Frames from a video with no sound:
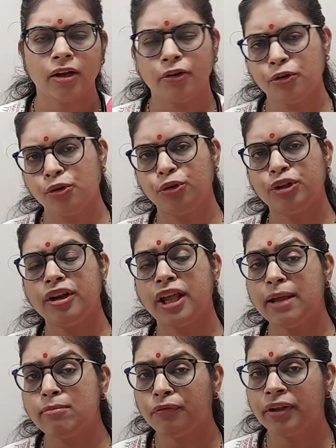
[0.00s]
Do you know the
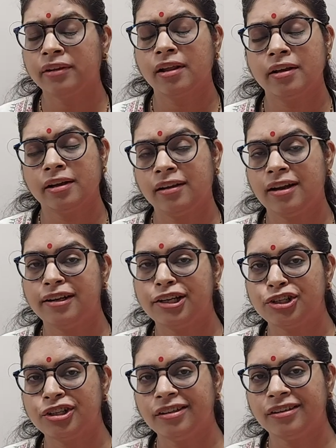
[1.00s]
name of the clinical
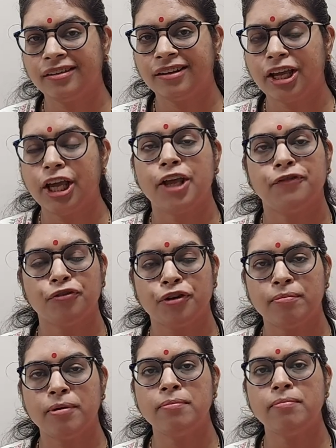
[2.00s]
condition? If you
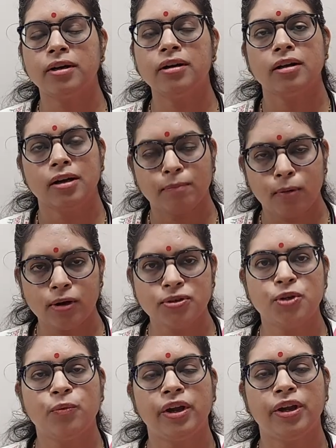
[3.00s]
remember, pause
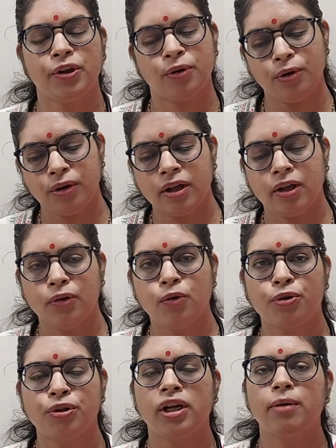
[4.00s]
the video, go
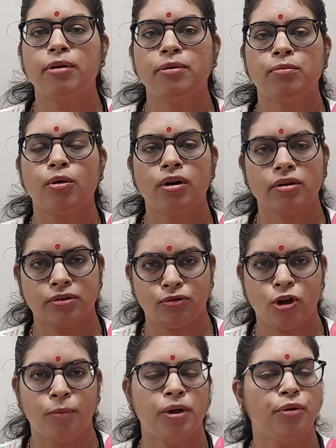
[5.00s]
to the comment box,
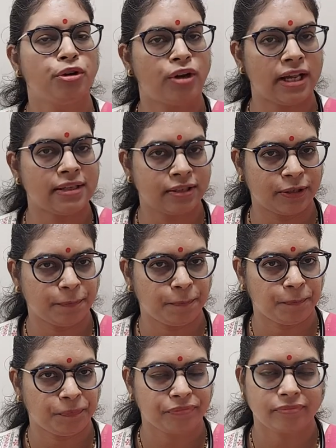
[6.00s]
drop down your answer.
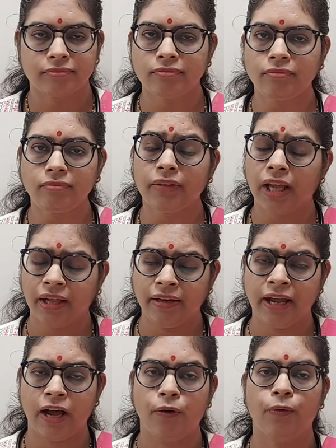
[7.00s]

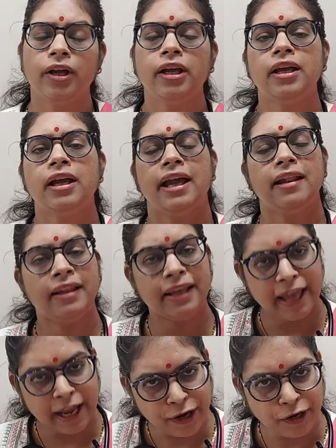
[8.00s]
Now, in
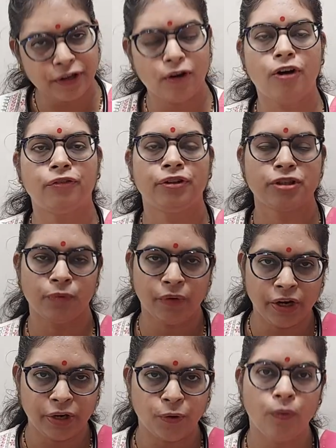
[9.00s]
the end of this
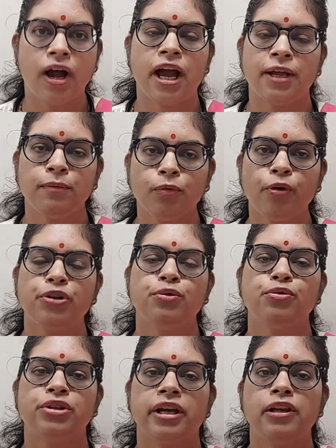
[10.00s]
video, I am going
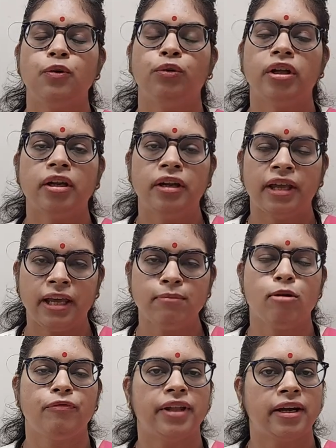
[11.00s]
to tell you the
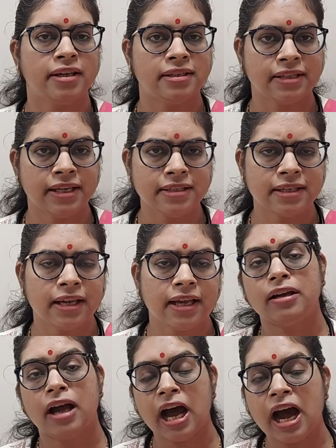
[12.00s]
name of that disease
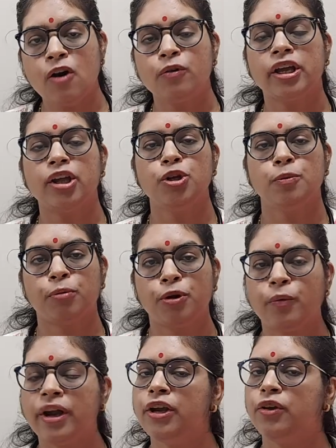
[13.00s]
and how can you
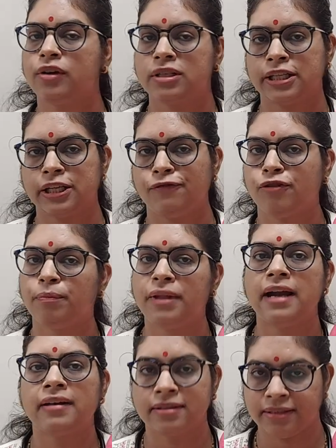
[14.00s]
prevent yourself from
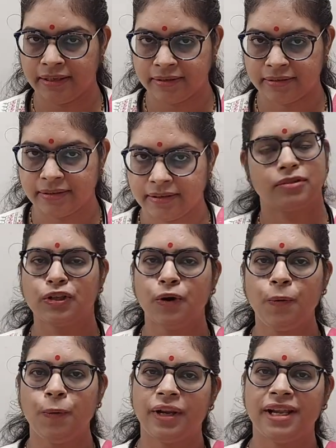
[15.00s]
that disease.
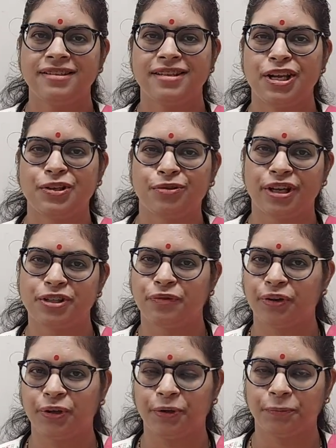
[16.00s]
So let's start today's
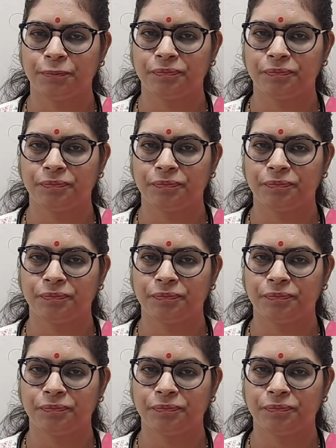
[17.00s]
video.